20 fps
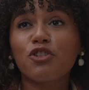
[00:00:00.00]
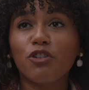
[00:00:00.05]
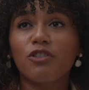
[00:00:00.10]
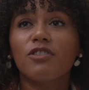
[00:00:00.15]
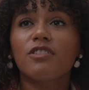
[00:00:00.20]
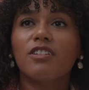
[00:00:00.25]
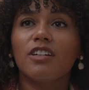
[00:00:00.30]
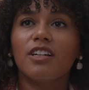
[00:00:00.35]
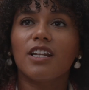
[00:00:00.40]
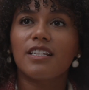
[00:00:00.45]

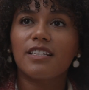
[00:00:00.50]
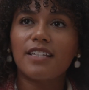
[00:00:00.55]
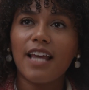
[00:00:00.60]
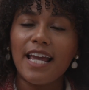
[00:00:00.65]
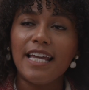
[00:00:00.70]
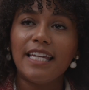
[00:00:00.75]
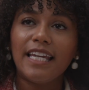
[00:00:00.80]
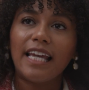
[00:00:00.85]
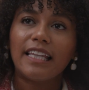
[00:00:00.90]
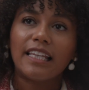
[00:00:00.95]
Johnson is
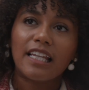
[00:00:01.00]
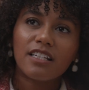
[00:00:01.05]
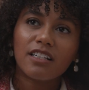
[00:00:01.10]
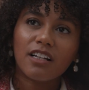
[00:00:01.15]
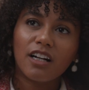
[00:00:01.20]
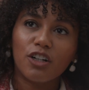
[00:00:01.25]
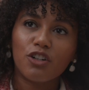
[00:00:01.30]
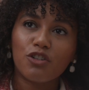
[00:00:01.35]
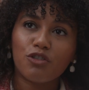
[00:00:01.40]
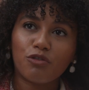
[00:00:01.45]
taking this
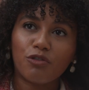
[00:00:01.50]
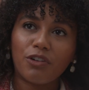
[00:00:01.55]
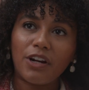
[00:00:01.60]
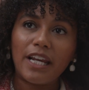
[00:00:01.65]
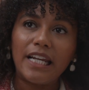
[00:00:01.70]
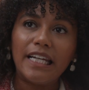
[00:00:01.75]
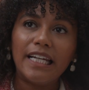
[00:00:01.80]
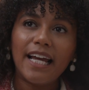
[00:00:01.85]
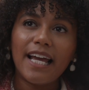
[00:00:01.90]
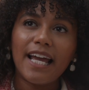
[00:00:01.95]

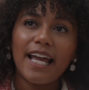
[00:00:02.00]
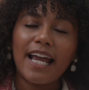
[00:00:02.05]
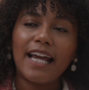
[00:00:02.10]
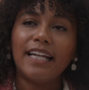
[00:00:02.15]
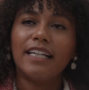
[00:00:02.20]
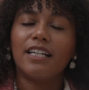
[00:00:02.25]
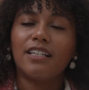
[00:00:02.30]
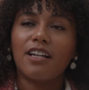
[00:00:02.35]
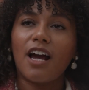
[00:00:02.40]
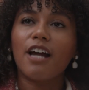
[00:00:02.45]
country
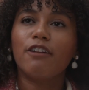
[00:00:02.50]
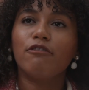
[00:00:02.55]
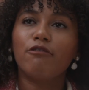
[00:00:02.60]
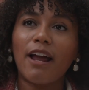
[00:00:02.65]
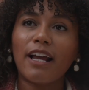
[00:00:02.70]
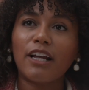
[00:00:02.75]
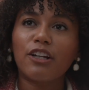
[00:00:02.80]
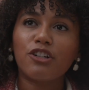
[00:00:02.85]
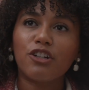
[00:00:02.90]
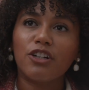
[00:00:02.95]
in a
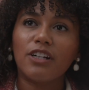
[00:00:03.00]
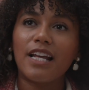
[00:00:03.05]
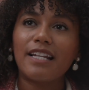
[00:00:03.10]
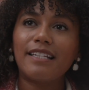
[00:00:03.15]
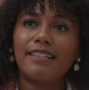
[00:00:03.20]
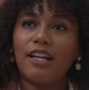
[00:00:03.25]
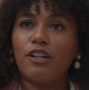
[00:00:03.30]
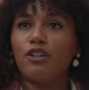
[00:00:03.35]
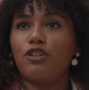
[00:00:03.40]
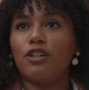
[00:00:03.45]
direction
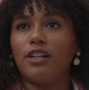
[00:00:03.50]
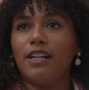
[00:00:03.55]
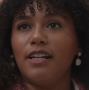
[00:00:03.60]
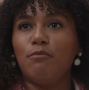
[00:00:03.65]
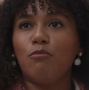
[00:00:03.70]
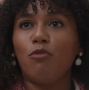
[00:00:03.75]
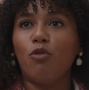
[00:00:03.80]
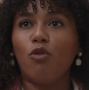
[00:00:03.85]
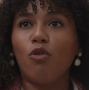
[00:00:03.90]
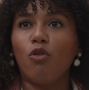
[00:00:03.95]
essentially
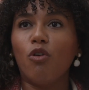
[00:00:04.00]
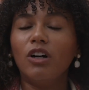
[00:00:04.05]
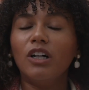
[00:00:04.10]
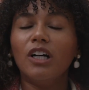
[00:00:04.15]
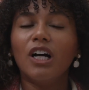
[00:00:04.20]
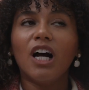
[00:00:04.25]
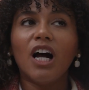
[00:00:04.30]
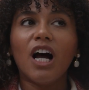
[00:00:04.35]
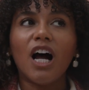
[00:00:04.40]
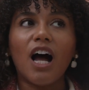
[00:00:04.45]
more
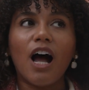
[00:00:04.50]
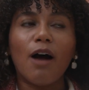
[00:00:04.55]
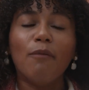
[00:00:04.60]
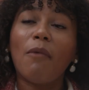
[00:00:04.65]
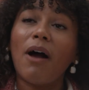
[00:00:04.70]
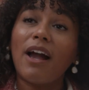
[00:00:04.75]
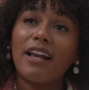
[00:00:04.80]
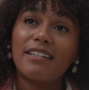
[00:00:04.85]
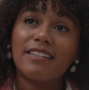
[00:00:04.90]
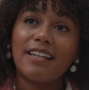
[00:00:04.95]

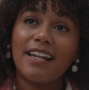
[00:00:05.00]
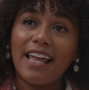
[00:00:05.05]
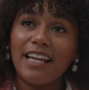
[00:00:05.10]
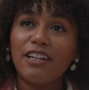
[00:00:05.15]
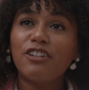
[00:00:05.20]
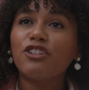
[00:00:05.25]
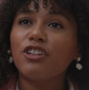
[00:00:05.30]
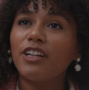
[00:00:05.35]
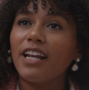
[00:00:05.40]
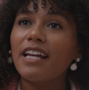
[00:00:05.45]

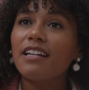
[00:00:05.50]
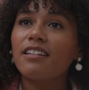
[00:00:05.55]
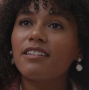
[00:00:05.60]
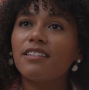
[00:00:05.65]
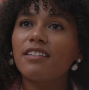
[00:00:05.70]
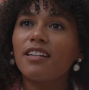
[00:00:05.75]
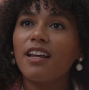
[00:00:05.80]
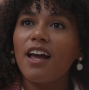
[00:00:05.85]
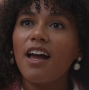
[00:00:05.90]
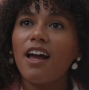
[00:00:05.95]

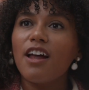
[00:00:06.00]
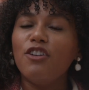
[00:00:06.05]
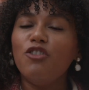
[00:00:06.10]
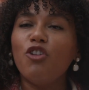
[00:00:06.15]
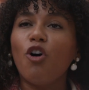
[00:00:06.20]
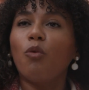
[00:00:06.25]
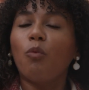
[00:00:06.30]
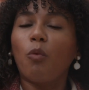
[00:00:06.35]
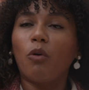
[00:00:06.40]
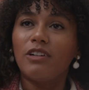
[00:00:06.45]
isolationist,
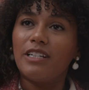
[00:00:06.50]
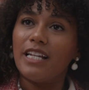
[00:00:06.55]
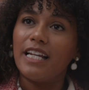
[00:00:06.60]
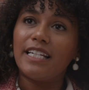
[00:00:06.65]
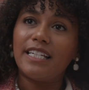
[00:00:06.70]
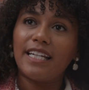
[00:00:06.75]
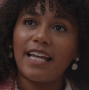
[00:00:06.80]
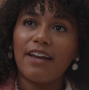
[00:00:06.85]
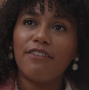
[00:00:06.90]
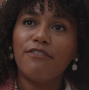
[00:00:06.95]
not
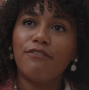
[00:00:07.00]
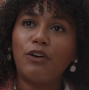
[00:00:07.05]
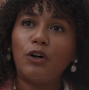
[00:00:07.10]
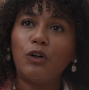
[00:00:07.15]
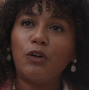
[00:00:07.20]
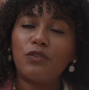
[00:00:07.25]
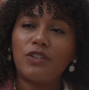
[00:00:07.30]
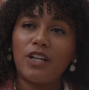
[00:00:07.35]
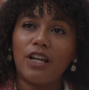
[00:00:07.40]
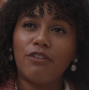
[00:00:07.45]
wanting to get
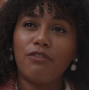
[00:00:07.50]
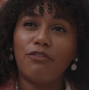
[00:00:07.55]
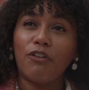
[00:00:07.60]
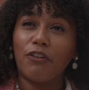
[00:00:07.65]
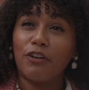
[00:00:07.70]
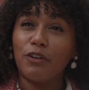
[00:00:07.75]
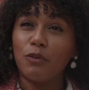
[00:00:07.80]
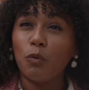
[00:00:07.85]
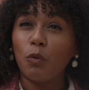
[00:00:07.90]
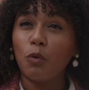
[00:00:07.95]
involved in
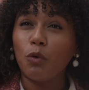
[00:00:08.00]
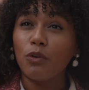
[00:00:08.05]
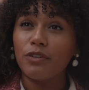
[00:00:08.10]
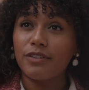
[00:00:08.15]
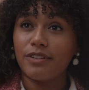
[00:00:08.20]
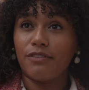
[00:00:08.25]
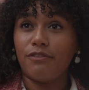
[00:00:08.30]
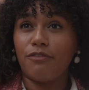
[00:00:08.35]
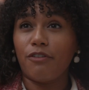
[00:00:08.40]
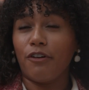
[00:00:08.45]
foreign
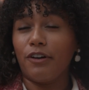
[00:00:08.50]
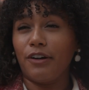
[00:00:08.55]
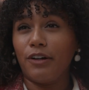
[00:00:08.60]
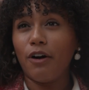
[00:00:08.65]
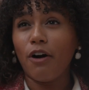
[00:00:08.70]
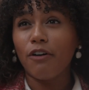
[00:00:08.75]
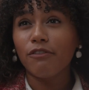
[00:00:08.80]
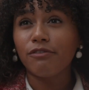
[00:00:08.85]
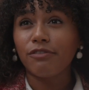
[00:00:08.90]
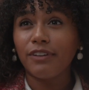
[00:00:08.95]
wars and foreign
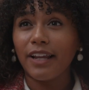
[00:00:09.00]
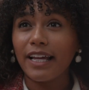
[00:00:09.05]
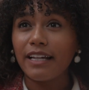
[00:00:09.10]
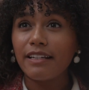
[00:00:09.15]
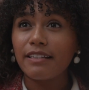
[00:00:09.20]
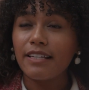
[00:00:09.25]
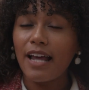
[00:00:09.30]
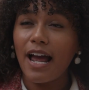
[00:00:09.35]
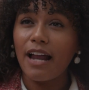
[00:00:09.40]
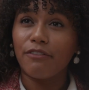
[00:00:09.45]

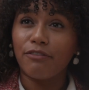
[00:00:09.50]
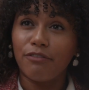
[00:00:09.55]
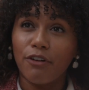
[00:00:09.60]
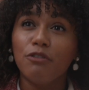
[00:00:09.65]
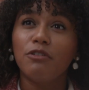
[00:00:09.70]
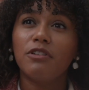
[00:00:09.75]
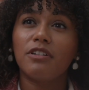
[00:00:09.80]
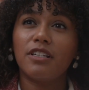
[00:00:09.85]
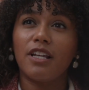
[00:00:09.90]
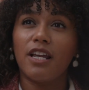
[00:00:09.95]
conflict and
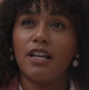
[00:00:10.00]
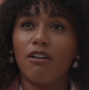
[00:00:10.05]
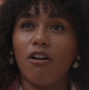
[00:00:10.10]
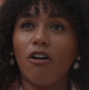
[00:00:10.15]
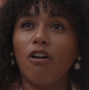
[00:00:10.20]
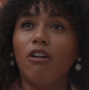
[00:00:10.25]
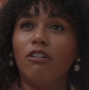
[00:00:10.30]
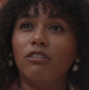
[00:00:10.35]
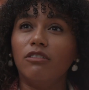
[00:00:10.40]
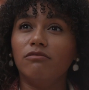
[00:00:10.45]
focusing
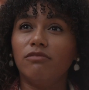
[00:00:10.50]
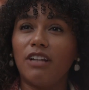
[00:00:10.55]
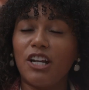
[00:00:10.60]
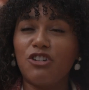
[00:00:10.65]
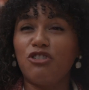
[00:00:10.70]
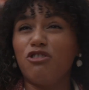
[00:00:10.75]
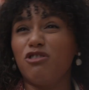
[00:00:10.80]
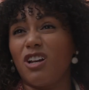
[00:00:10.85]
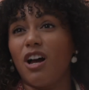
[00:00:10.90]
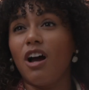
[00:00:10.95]
on
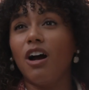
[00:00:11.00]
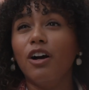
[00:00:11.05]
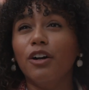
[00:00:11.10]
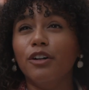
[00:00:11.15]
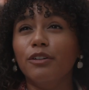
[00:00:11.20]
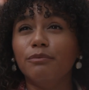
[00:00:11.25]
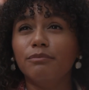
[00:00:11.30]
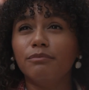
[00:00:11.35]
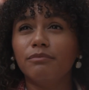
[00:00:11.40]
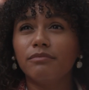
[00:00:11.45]
issues at
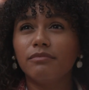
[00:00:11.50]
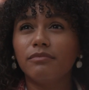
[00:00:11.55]
home?